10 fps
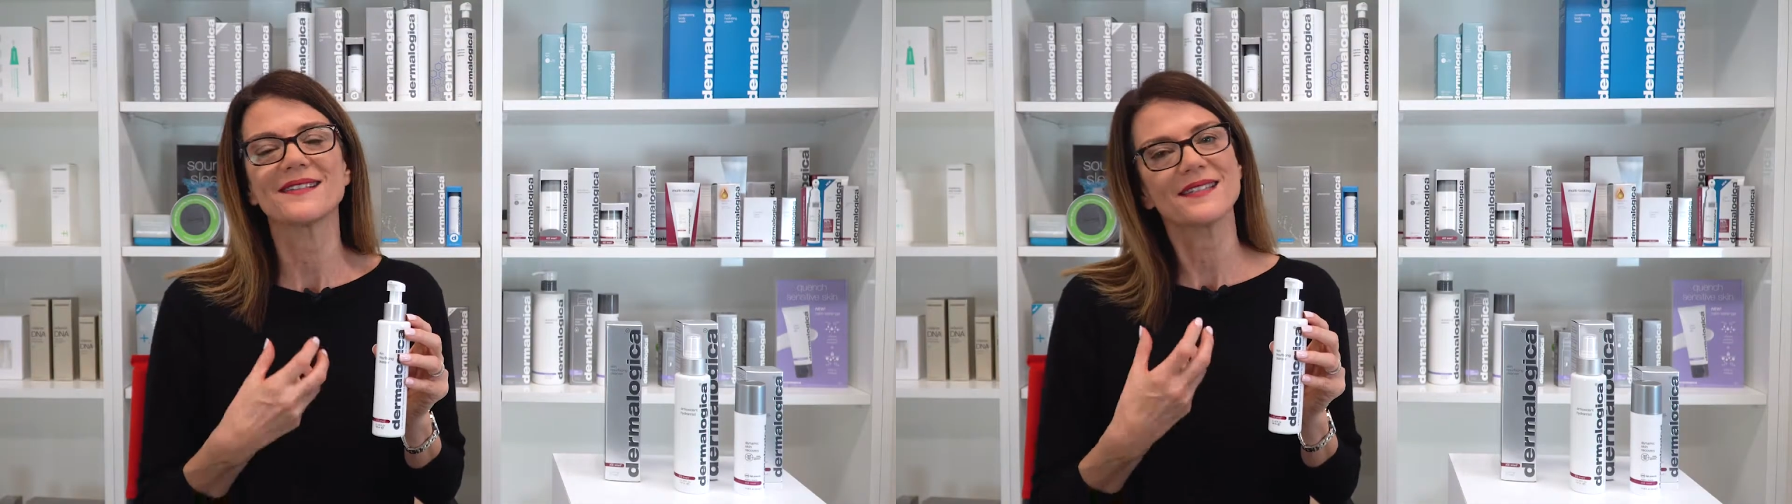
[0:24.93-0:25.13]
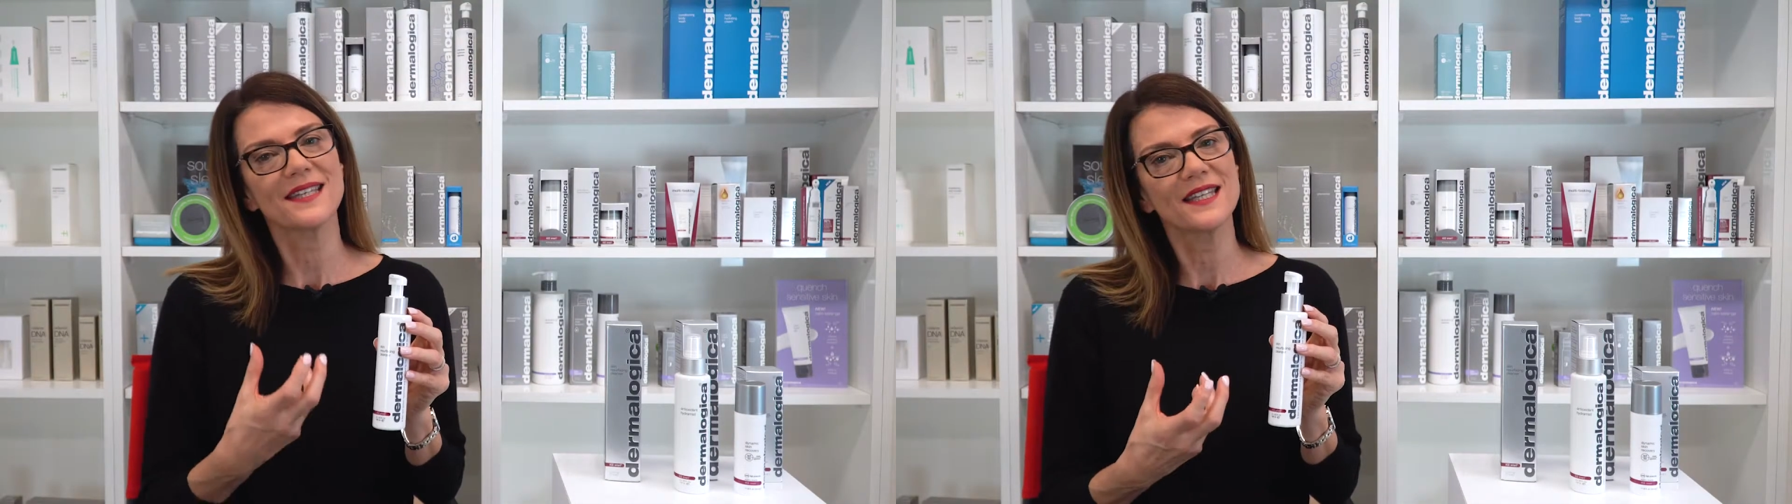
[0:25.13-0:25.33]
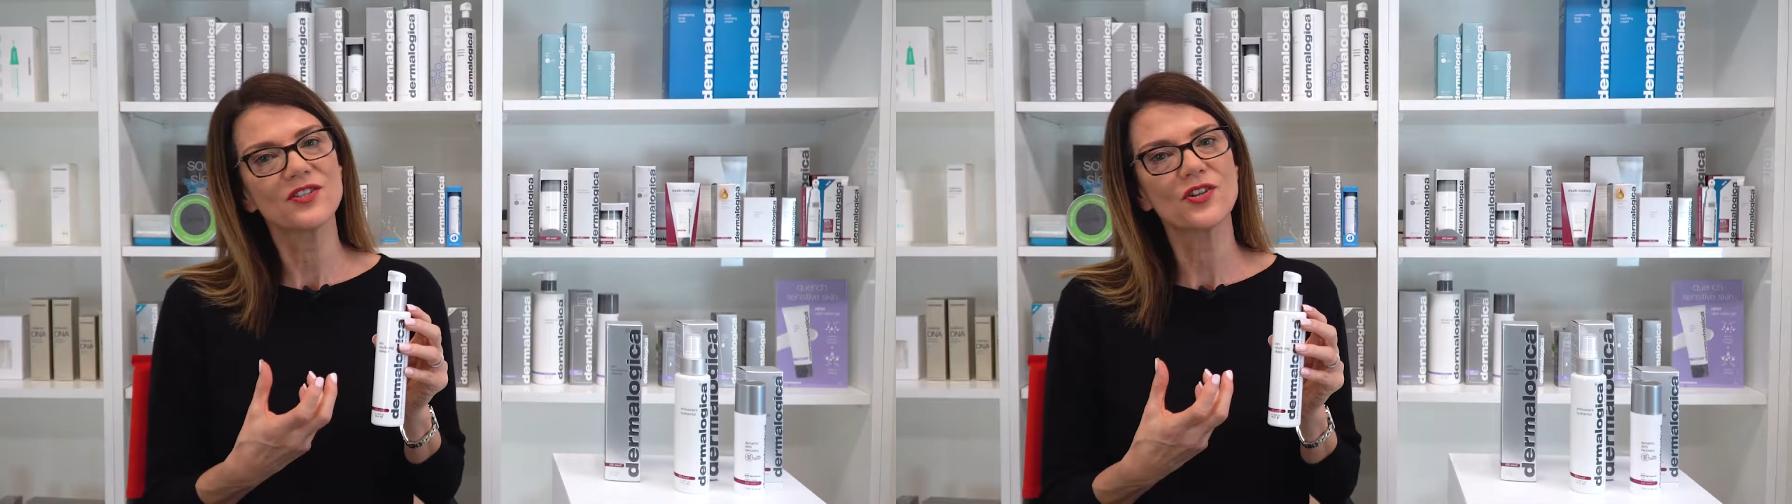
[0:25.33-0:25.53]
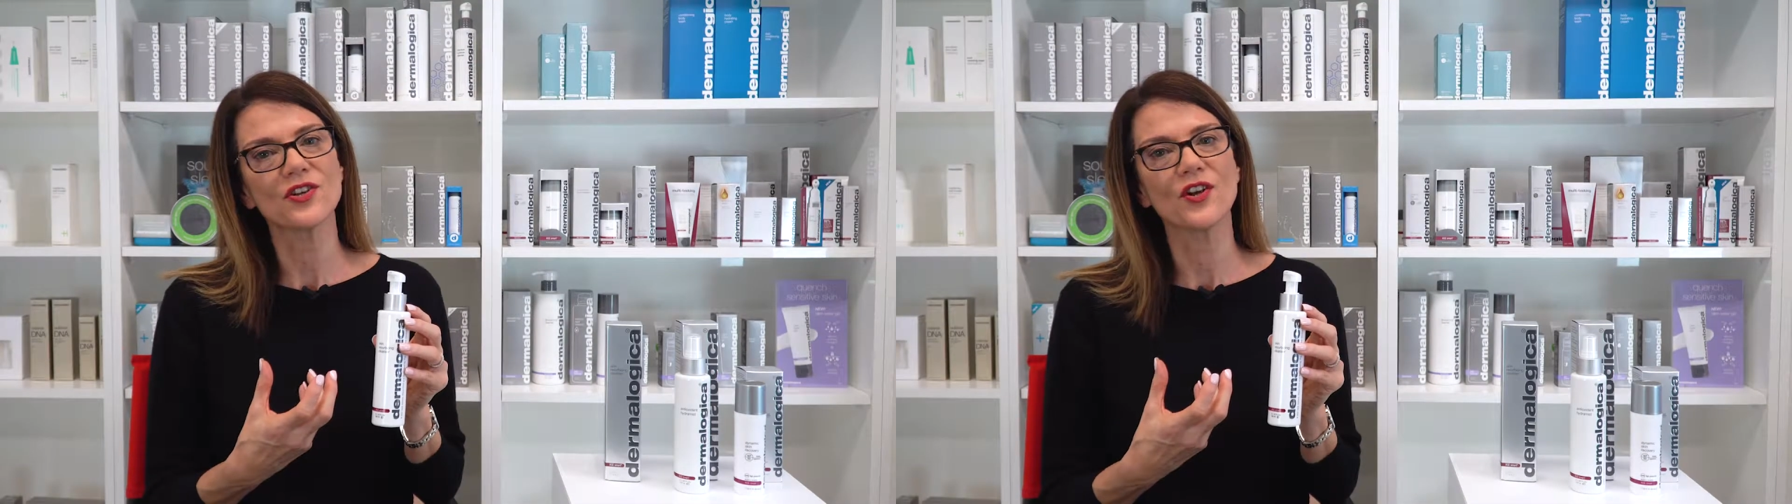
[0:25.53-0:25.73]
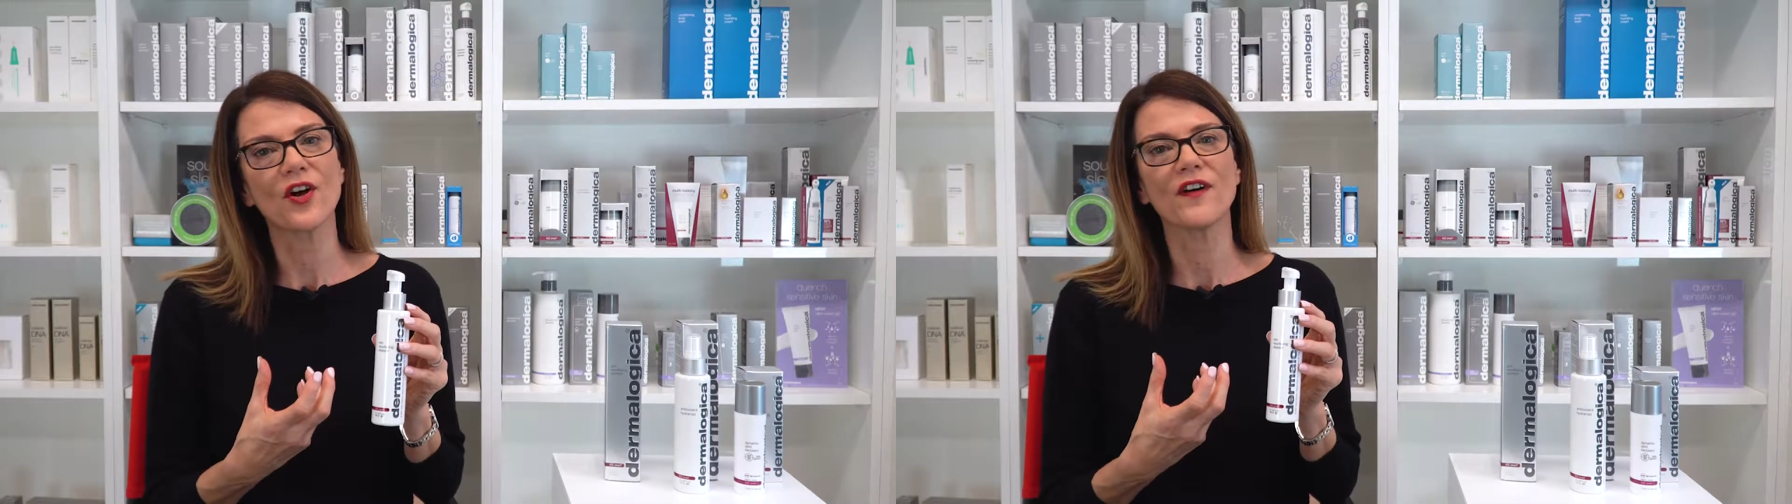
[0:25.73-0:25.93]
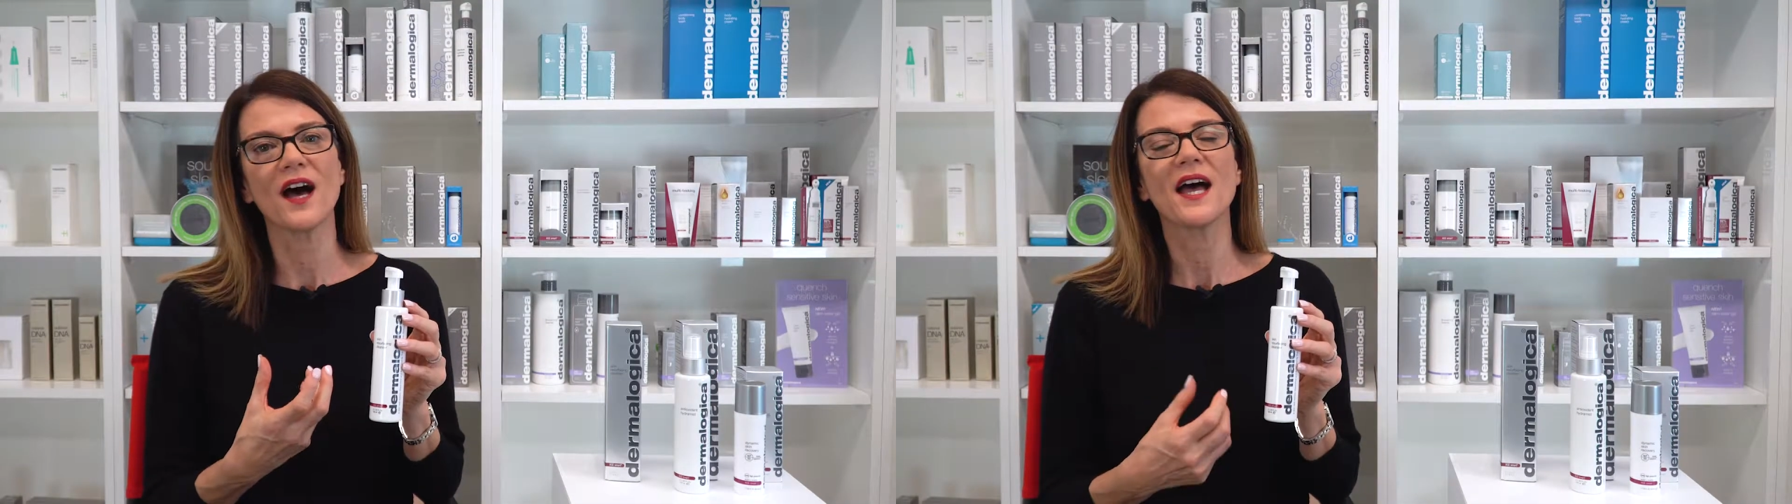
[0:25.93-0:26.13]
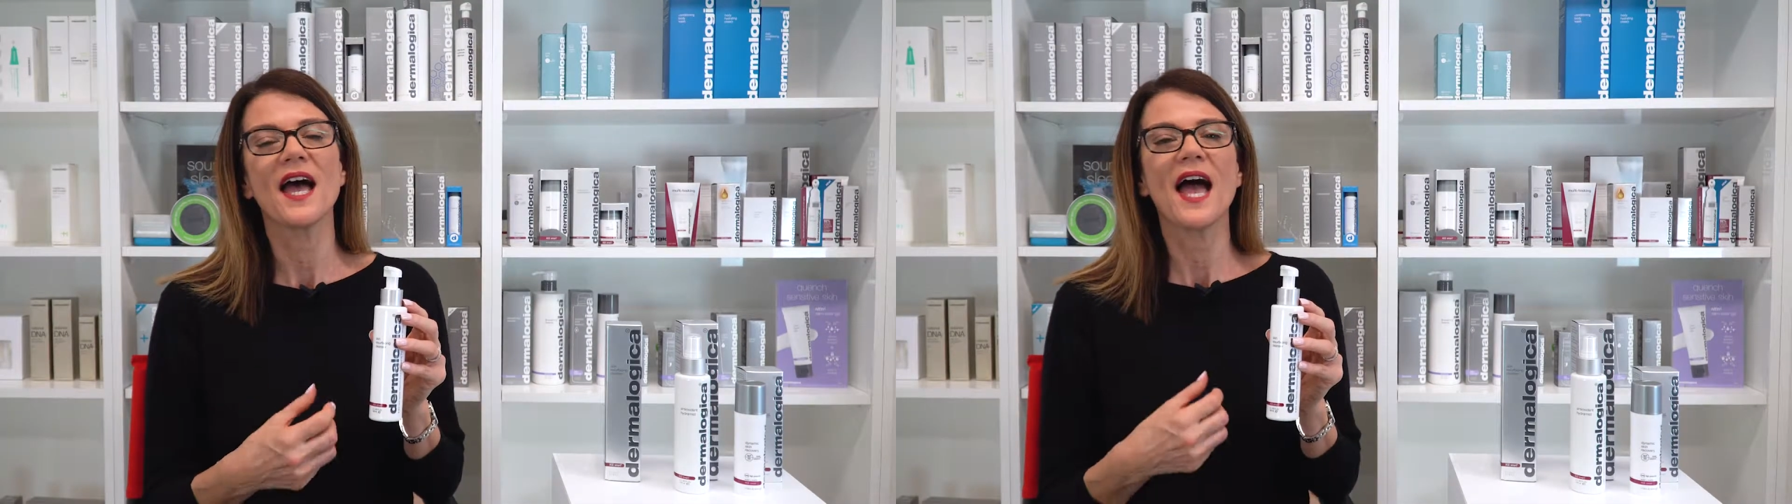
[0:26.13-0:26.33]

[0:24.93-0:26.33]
skin turnover